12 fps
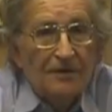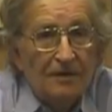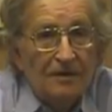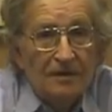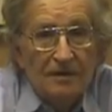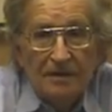
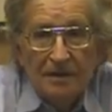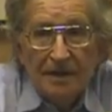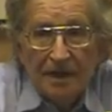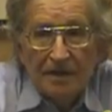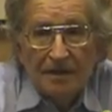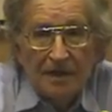I don't know of
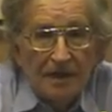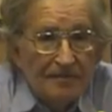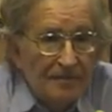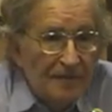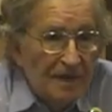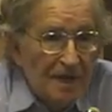any other
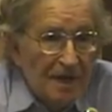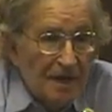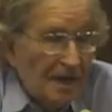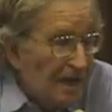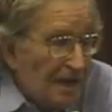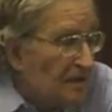
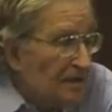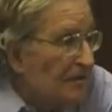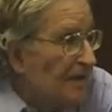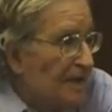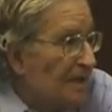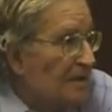candidates
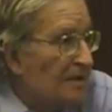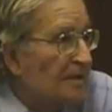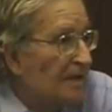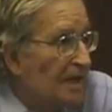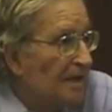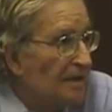that
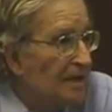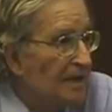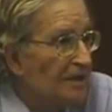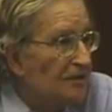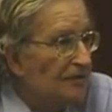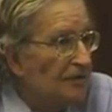even come
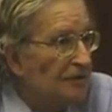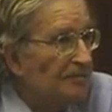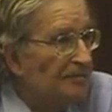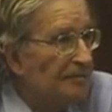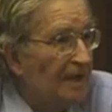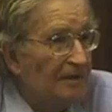close
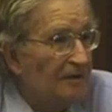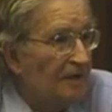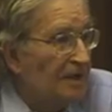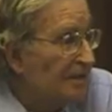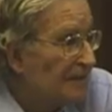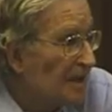to
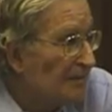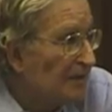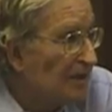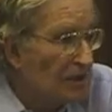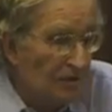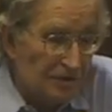
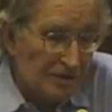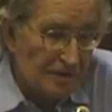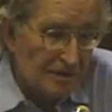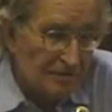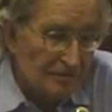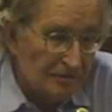being
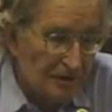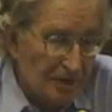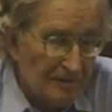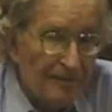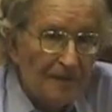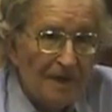candidates
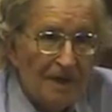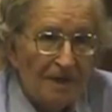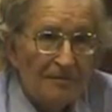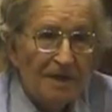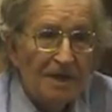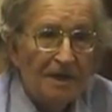for.